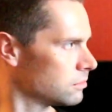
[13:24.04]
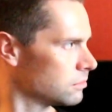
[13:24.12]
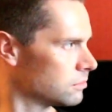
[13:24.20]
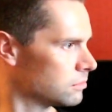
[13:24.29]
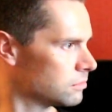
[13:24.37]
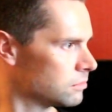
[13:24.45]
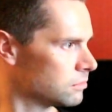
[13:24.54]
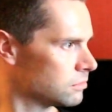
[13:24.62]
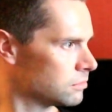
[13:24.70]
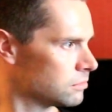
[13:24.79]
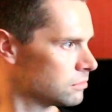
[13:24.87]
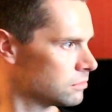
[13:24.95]

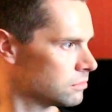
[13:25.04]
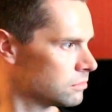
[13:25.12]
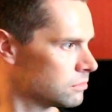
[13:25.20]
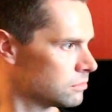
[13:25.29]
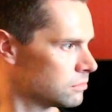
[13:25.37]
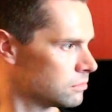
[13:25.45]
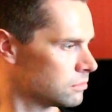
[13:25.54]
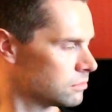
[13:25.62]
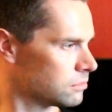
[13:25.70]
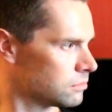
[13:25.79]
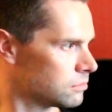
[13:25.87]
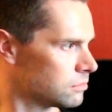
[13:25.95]

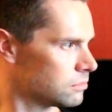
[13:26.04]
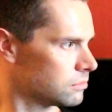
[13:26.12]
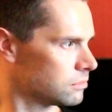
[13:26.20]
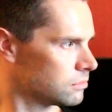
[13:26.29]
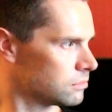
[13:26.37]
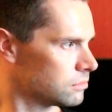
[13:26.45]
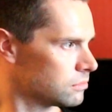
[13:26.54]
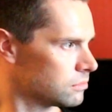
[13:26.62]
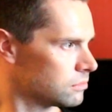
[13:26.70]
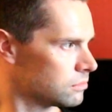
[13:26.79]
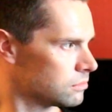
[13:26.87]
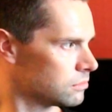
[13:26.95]

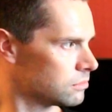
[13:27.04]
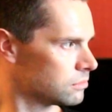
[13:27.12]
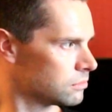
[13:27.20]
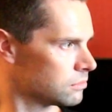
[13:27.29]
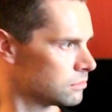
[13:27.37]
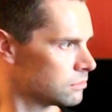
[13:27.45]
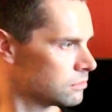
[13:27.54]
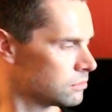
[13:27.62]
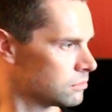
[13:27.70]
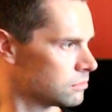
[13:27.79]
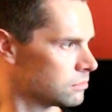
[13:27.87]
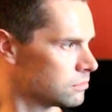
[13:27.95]

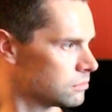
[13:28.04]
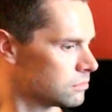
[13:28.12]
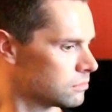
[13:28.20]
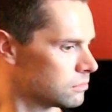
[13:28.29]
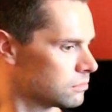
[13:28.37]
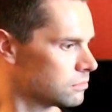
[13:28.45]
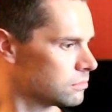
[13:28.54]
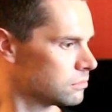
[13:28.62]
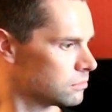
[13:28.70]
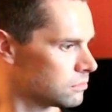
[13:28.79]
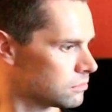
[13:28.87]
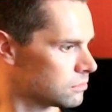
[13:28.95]

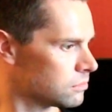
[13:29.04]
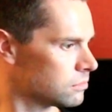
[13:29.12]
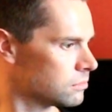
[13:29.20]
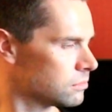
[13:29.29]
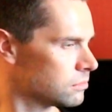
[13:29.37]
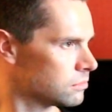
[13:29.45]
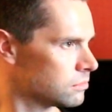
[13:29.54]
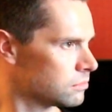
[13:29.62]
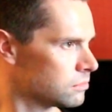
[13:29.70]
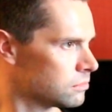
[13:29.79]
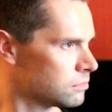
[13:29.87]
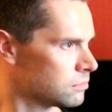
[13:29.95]

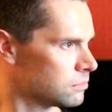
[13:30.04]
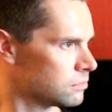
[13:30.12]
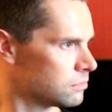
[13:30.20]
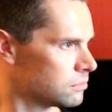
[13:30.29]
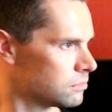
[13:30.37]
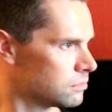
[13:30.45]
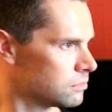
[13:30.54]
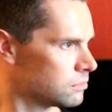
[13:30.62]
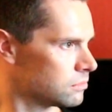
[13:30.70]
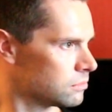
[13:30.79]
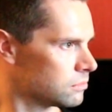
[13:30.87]
The person shown says nothing.